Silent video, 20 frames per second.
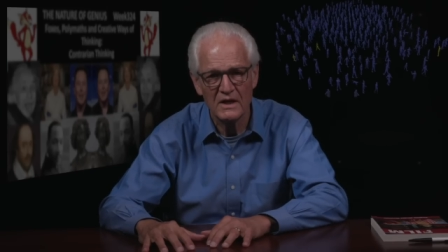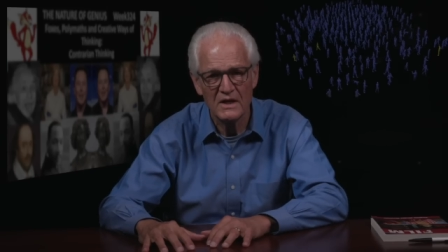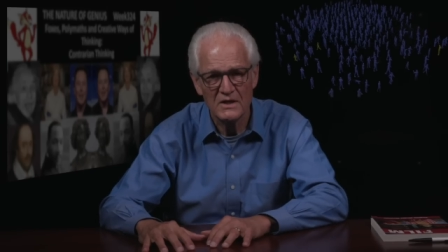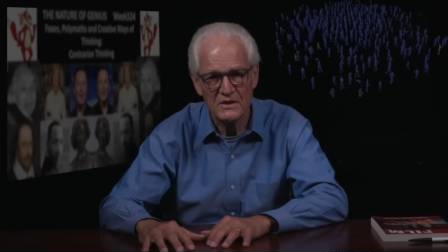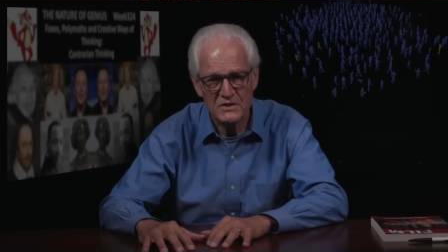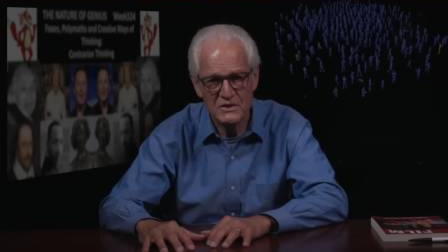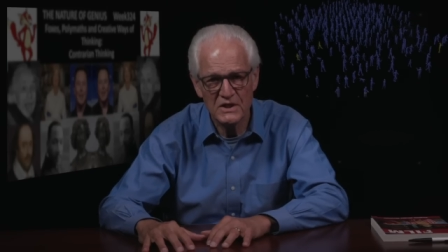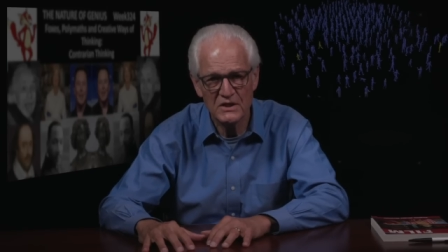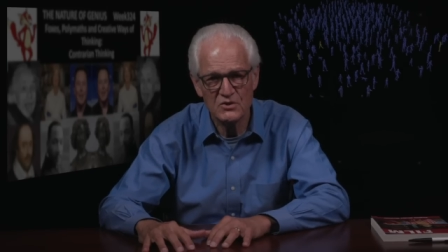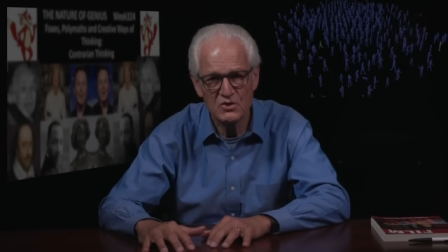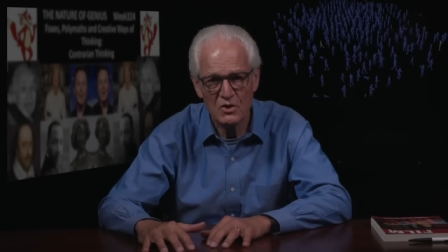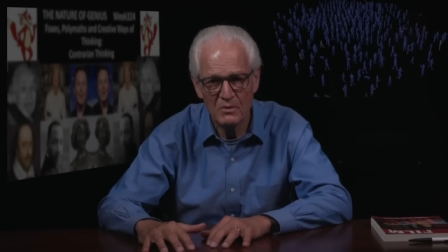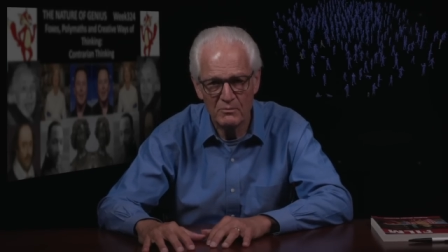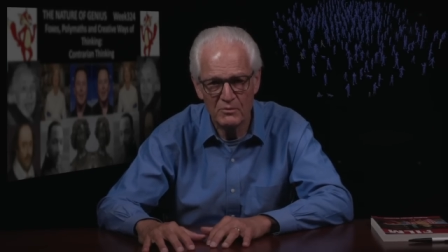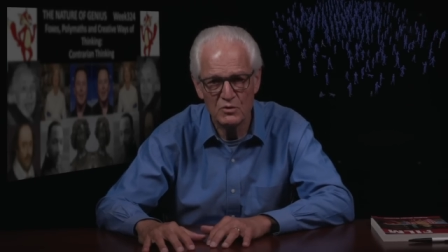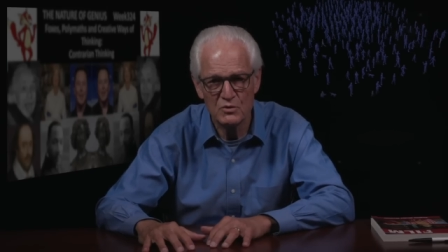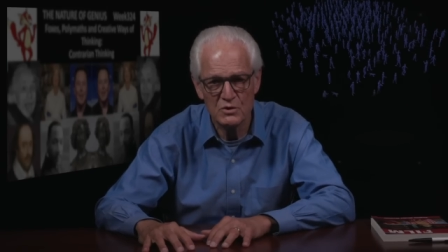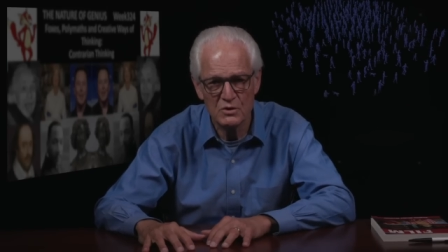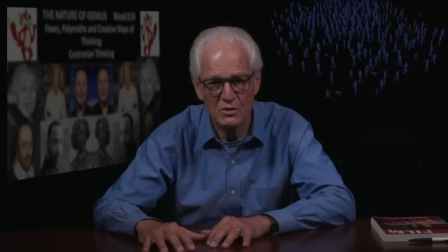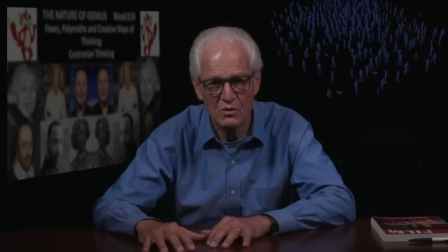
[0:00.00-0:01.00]
such
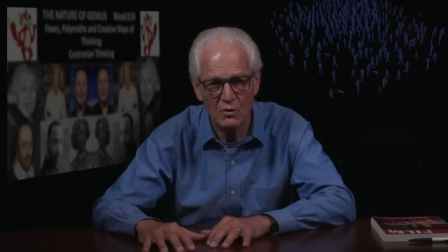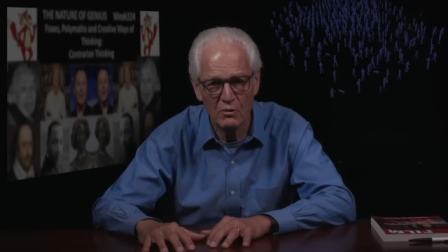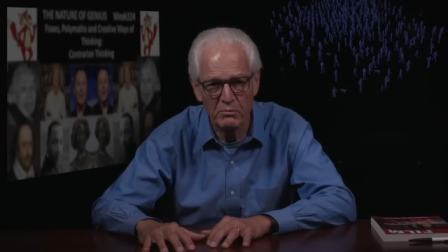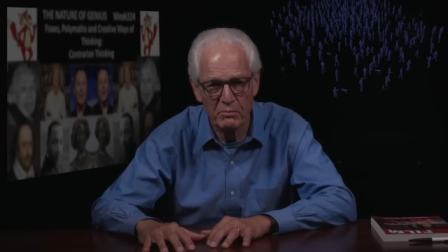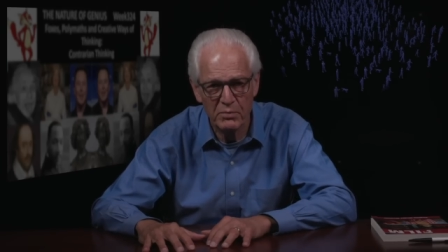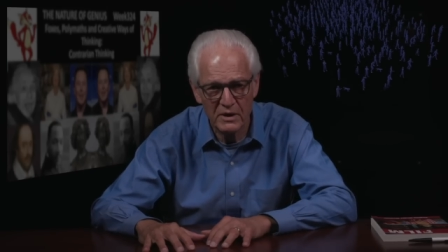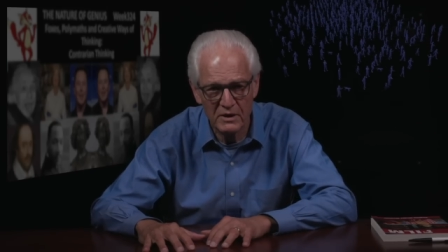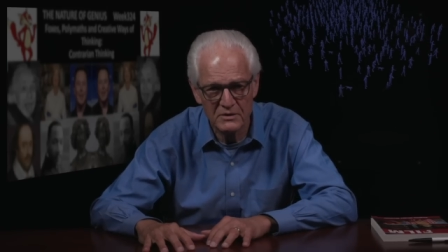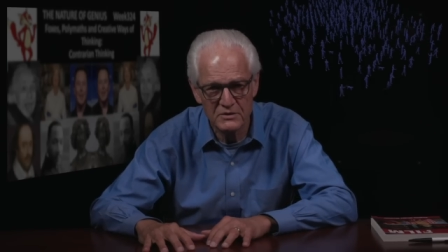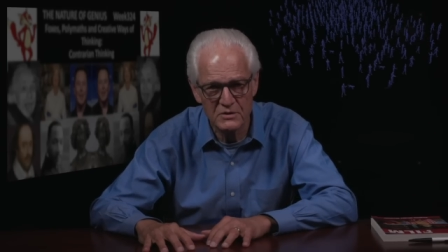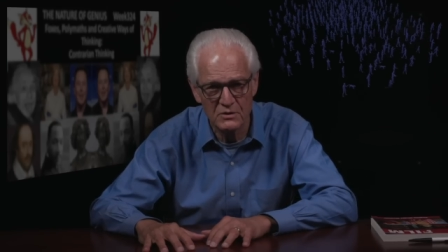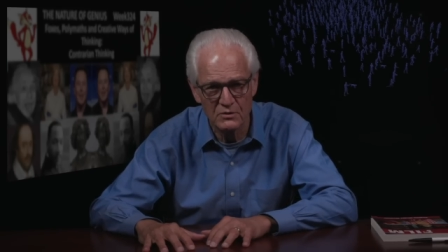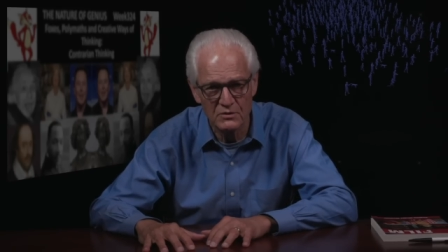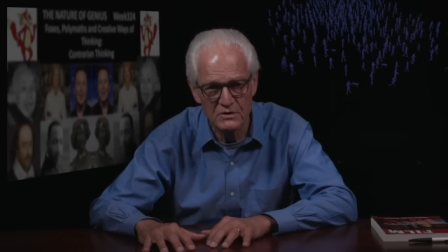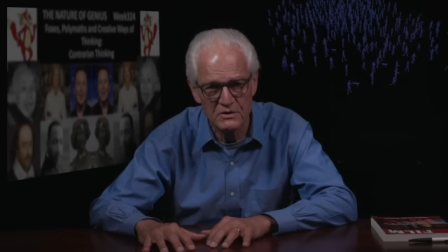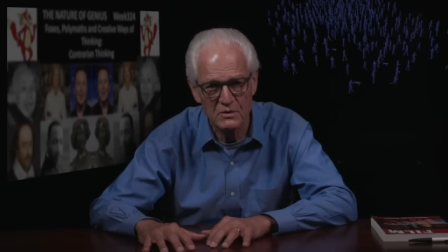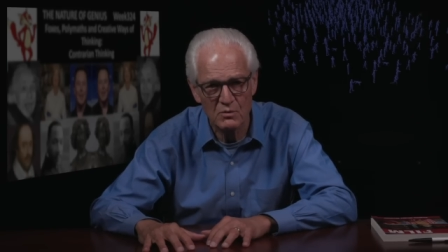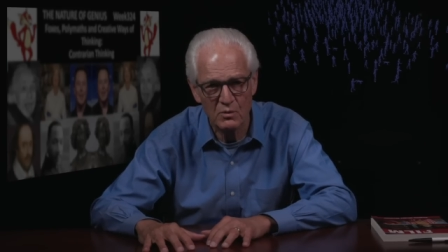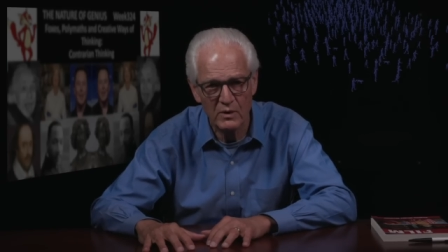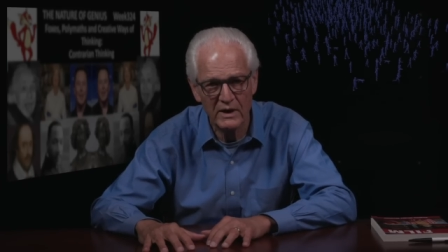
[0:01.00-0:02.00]
musical
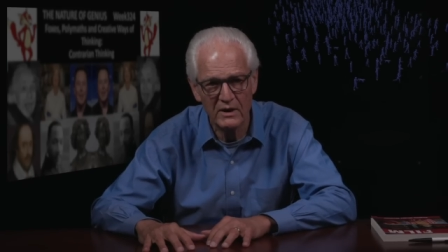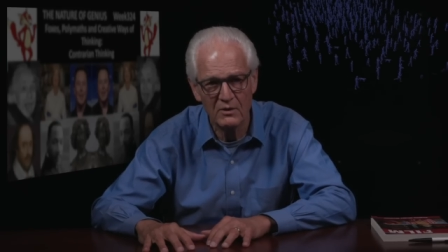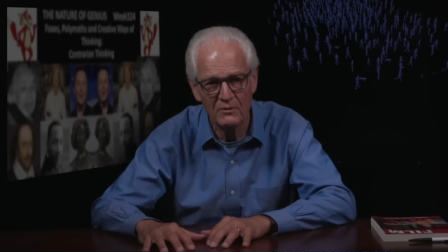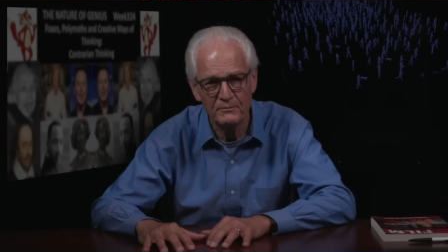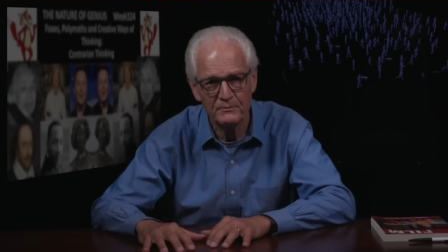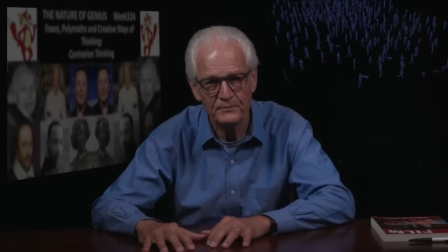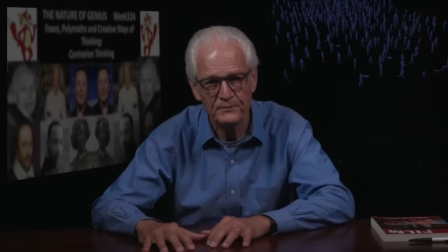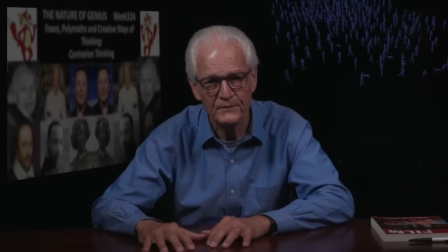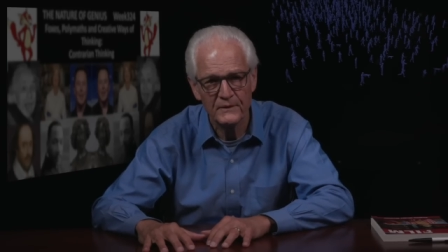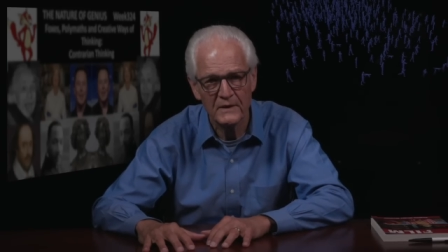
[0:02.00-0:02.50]
puzzles? Well,